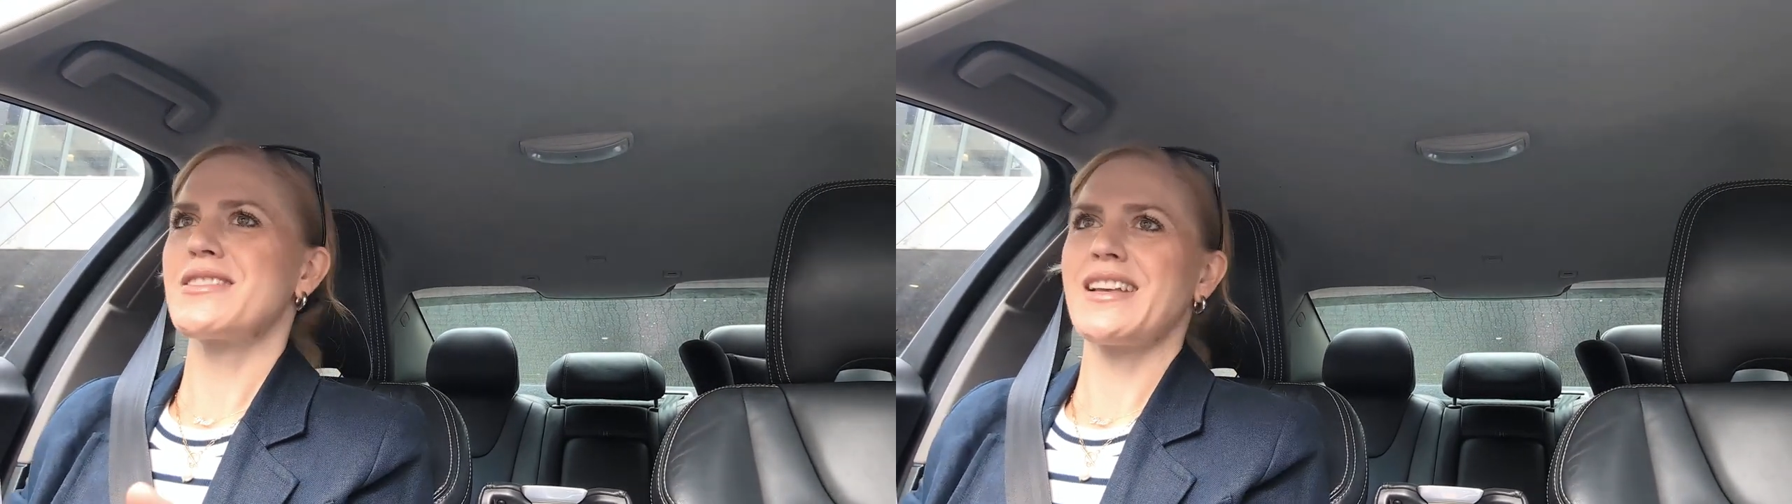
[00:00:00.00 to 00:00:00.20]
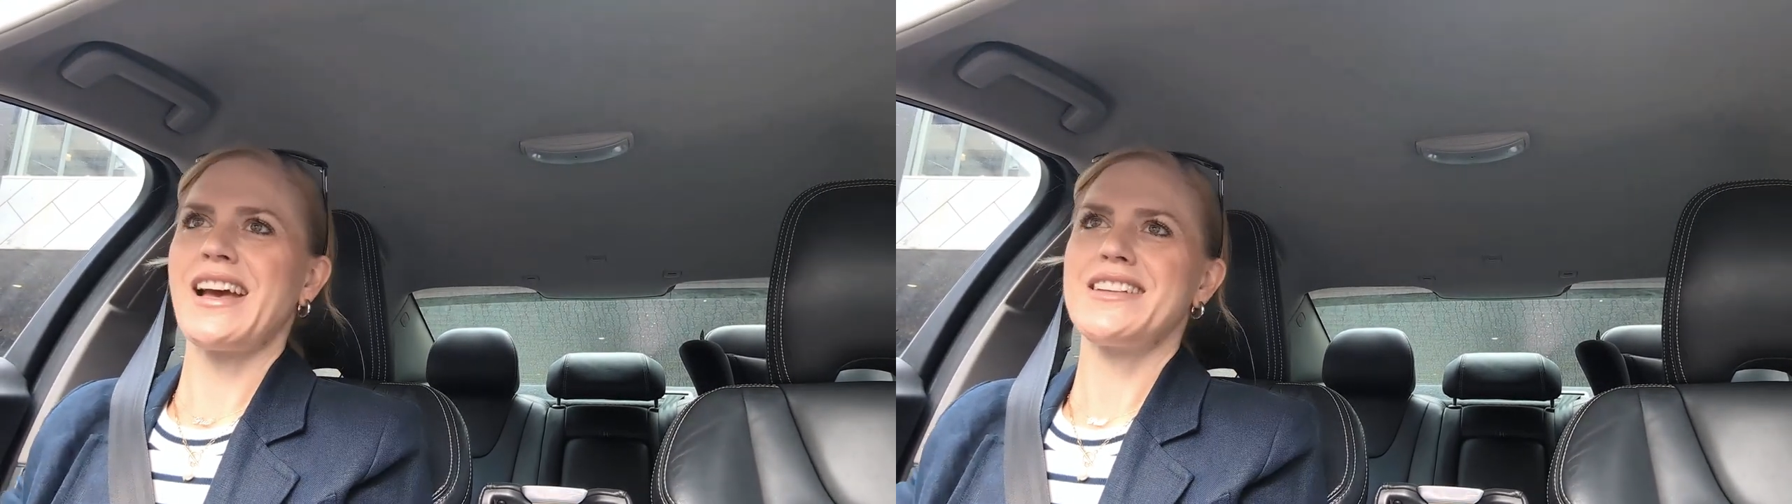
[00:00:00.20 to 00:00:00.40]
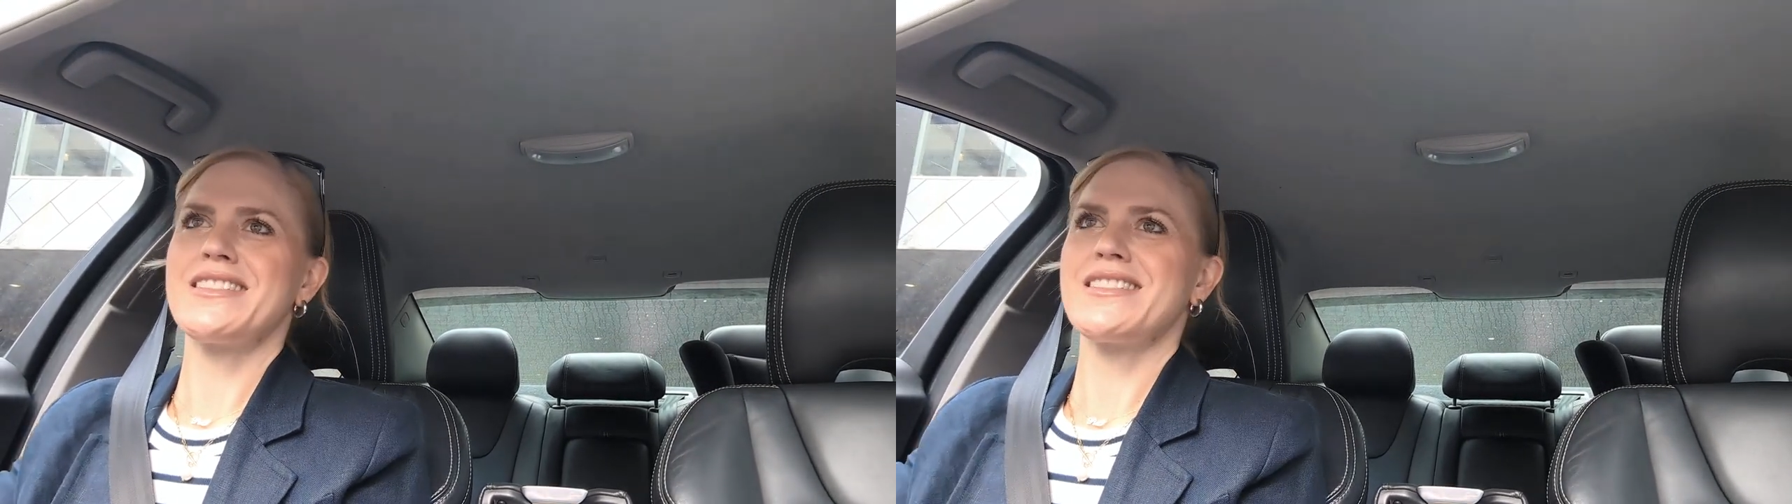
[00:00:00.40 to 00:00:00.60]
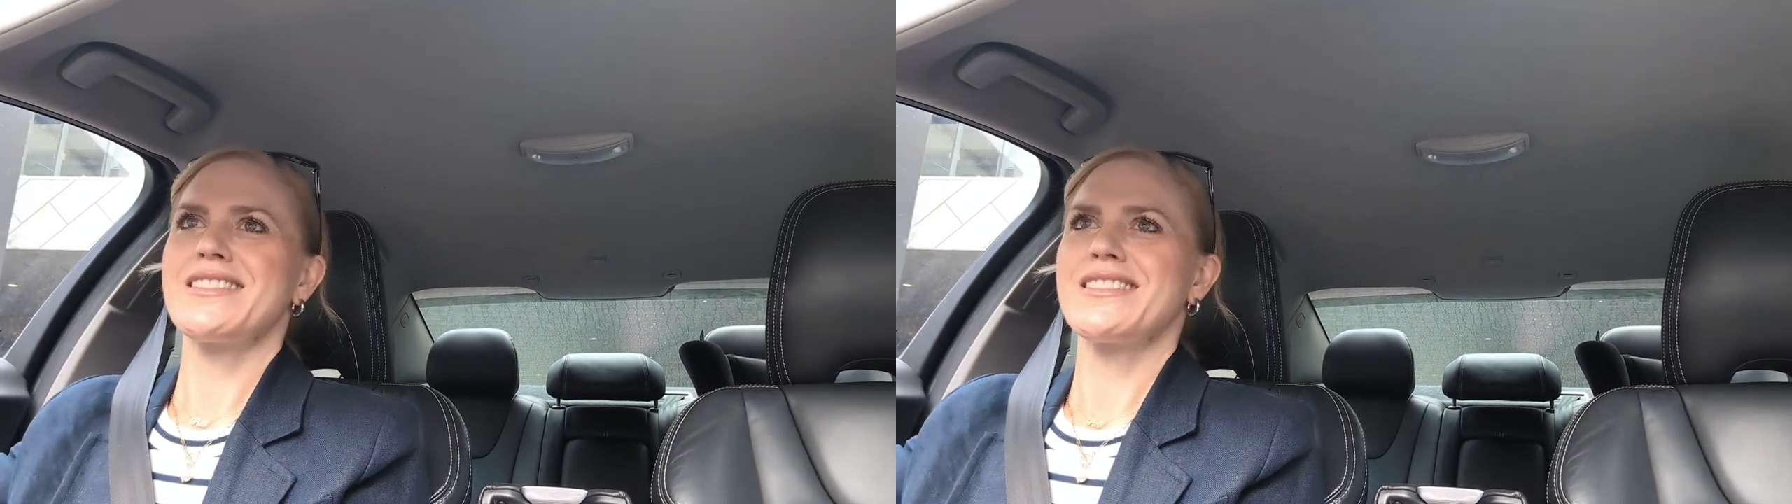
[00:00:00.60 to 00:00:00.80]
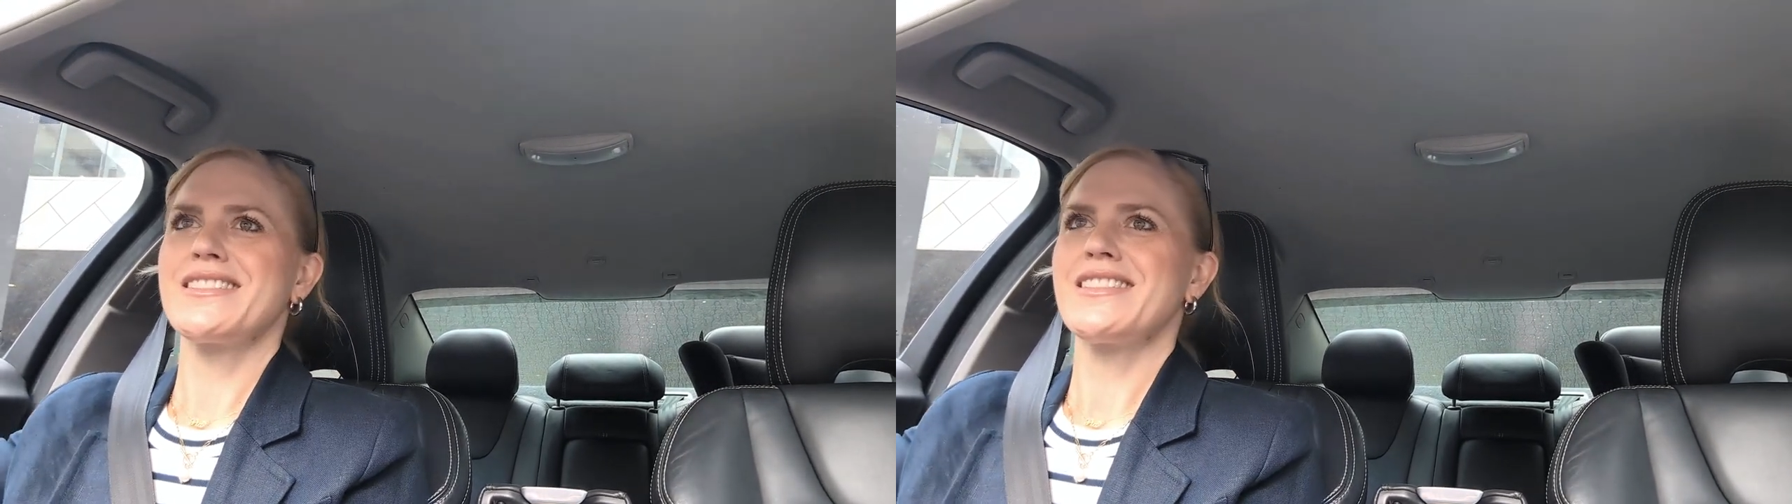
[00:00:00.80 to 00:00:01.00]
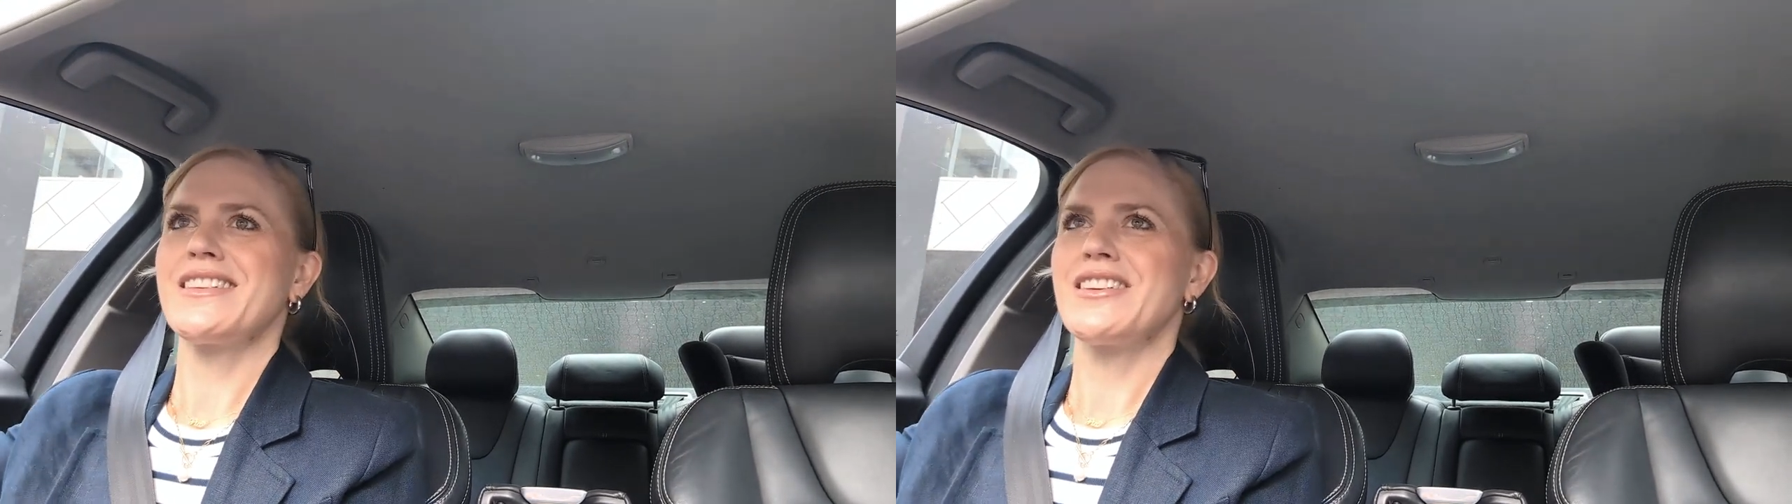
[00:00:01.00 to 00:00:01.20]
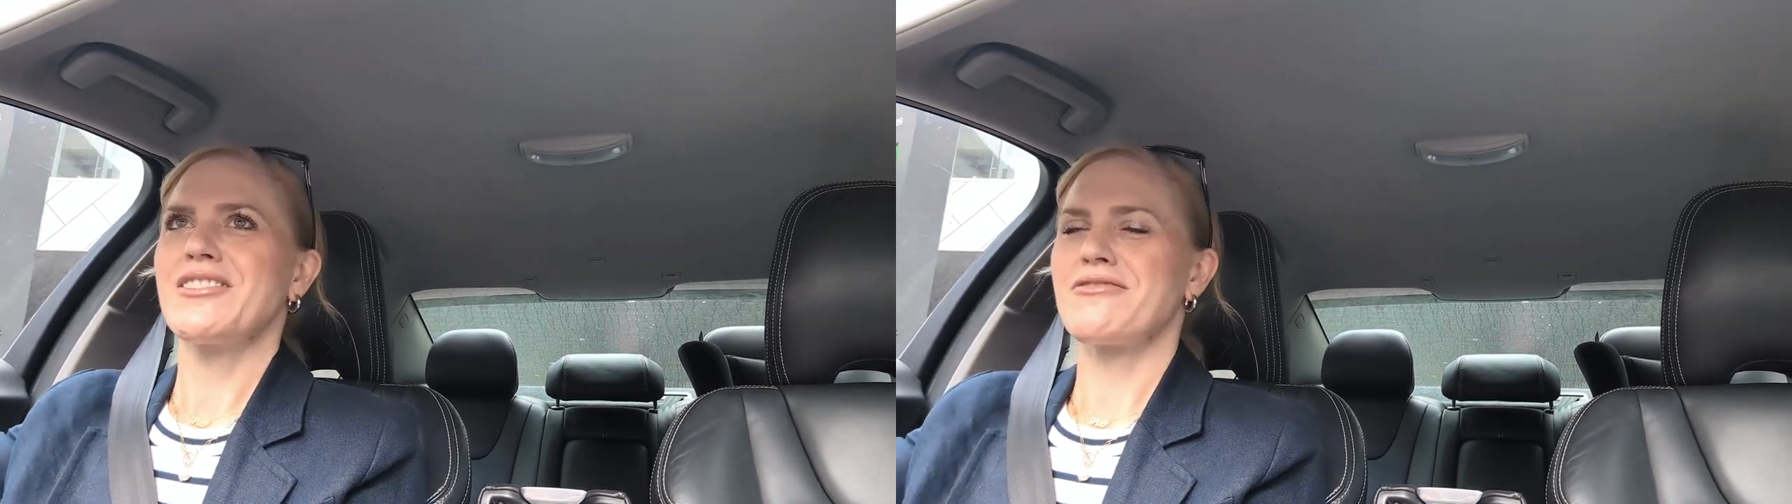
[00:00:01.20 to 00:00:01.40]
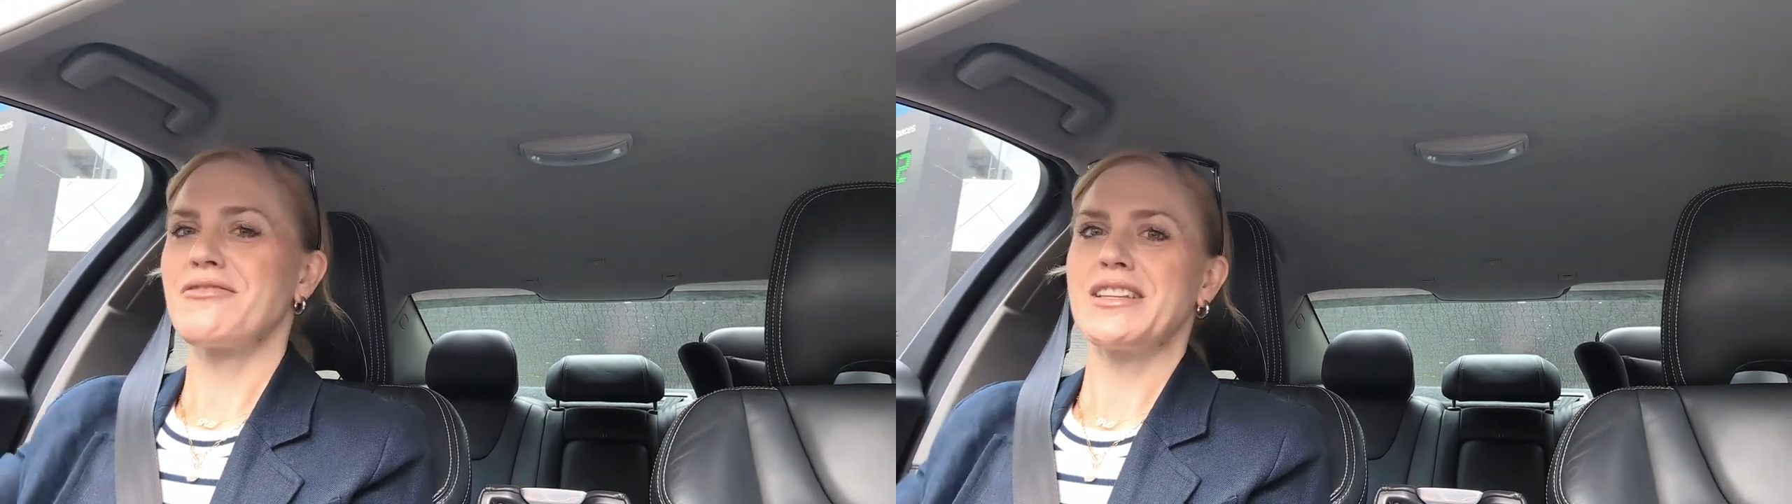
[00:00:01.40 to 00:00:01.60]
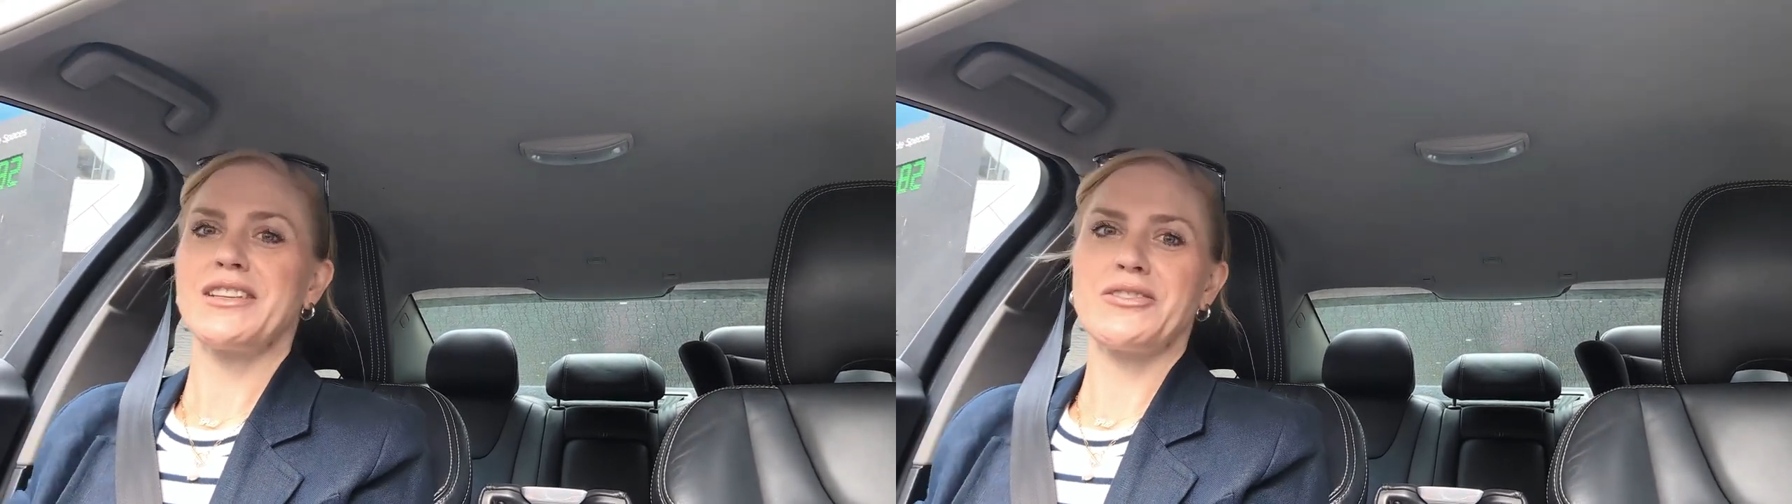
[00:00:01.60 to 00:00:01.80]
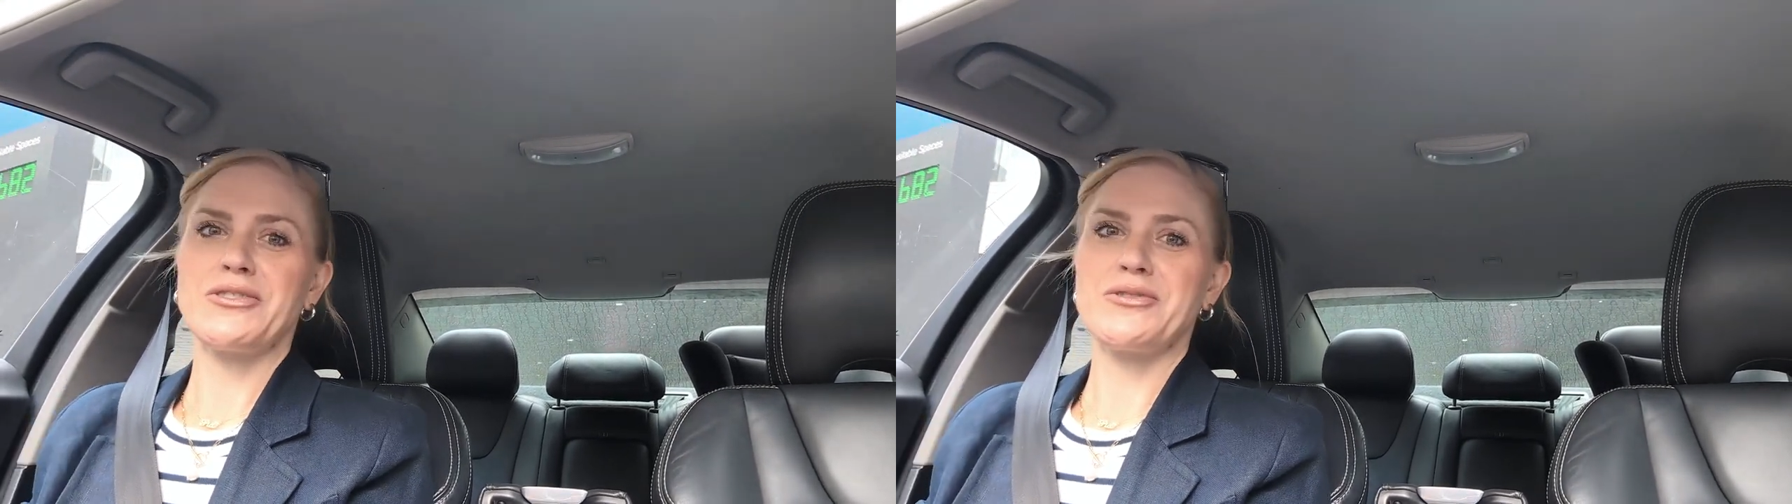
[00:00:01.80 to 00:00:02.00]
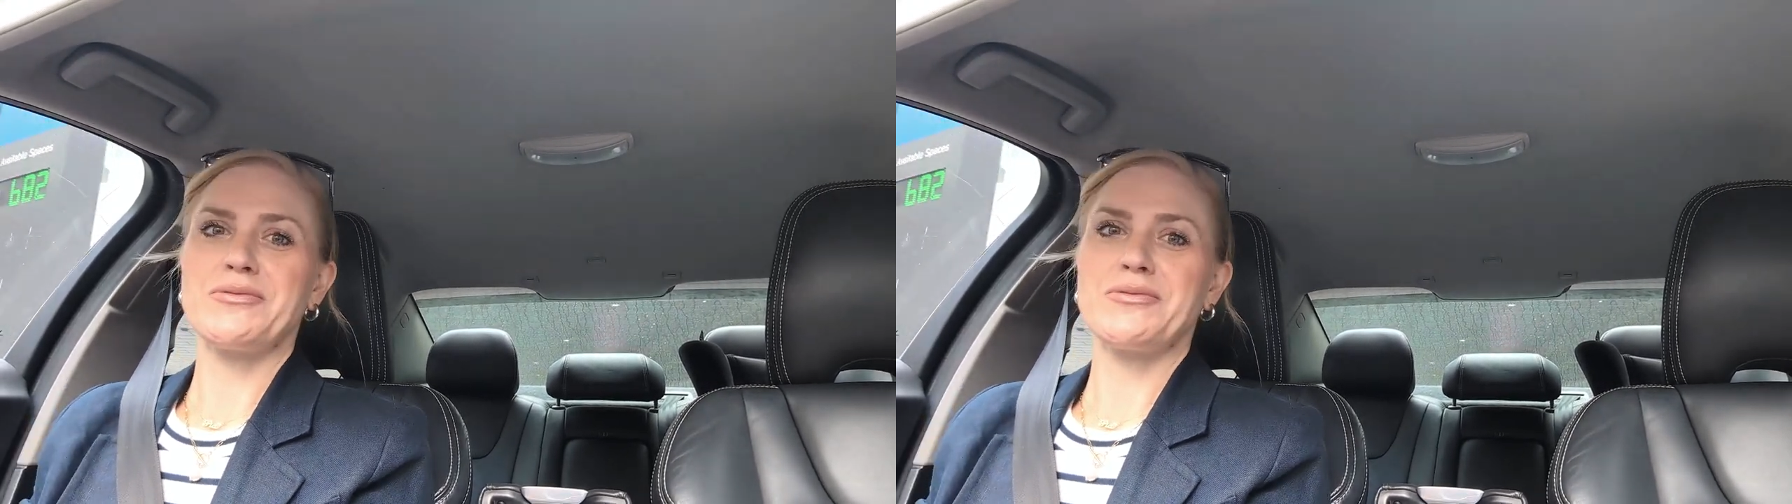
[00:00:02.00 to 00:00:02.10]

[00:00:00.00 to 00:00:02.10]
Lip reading: get really good